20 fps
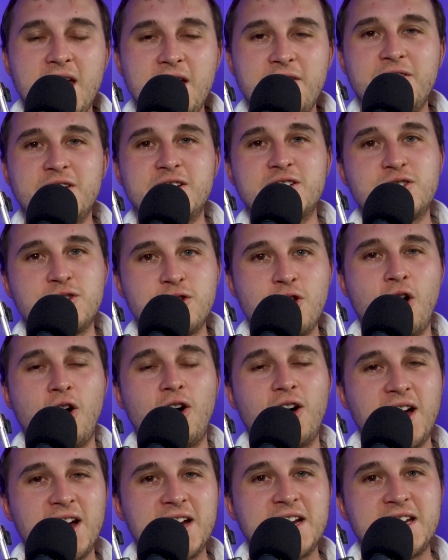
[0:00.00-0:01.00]
If it's
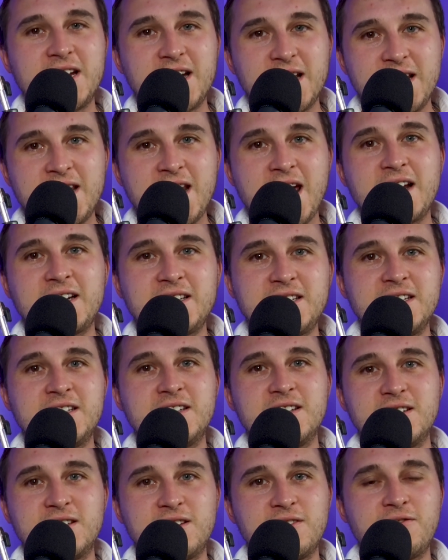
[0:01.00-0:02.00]
not a
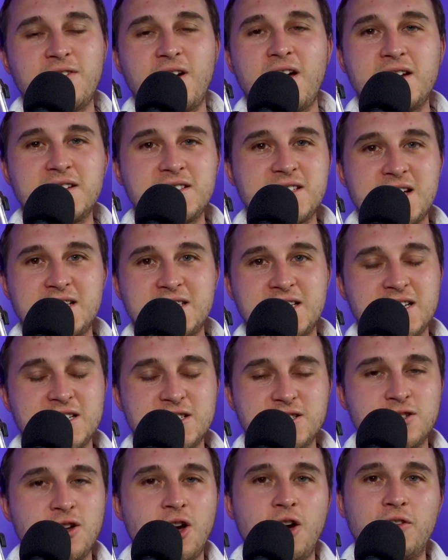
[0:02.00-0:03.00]
connected device, as in
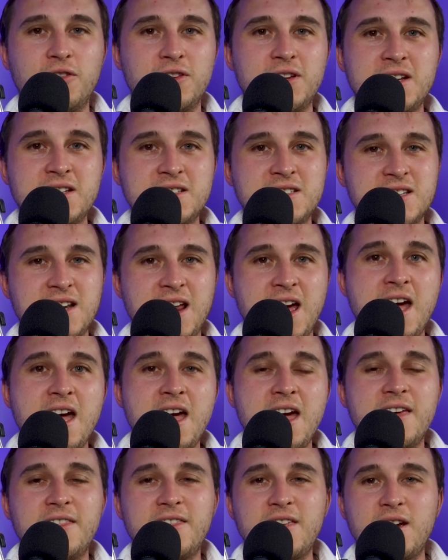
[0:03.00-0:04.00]
it's not on the internet,
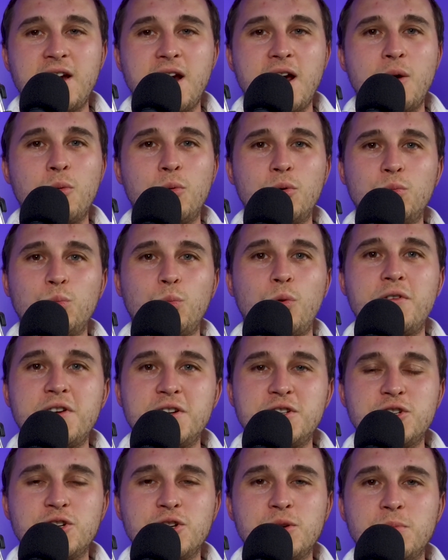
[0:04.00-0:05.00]
then I wouldn't
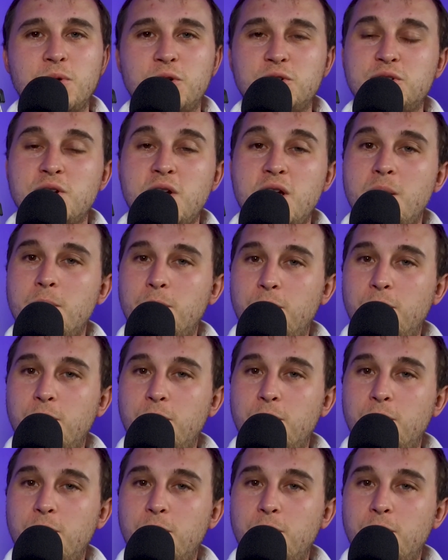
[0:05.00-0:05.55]
worry too much,